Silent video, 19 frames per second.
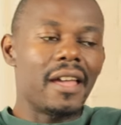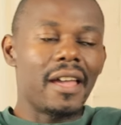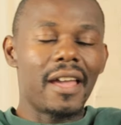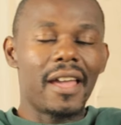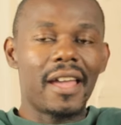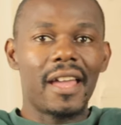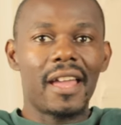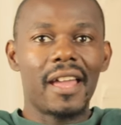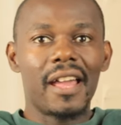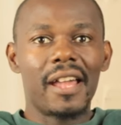
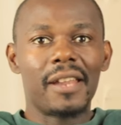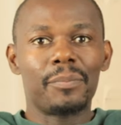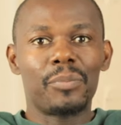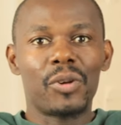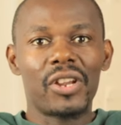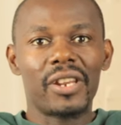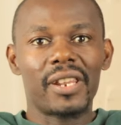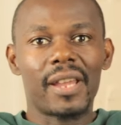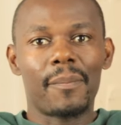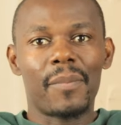And
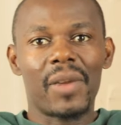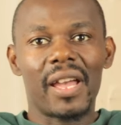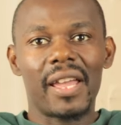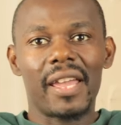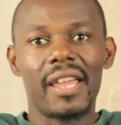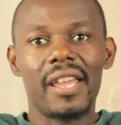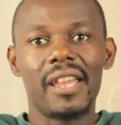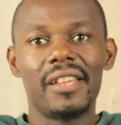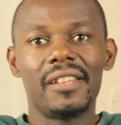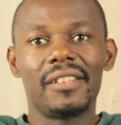point number
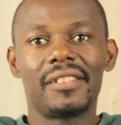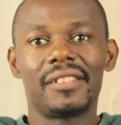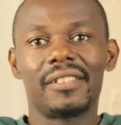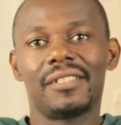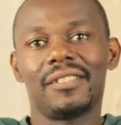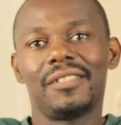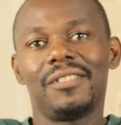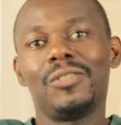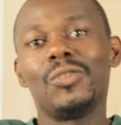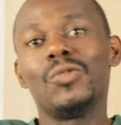8,
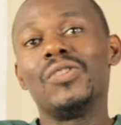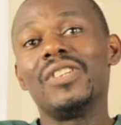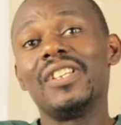you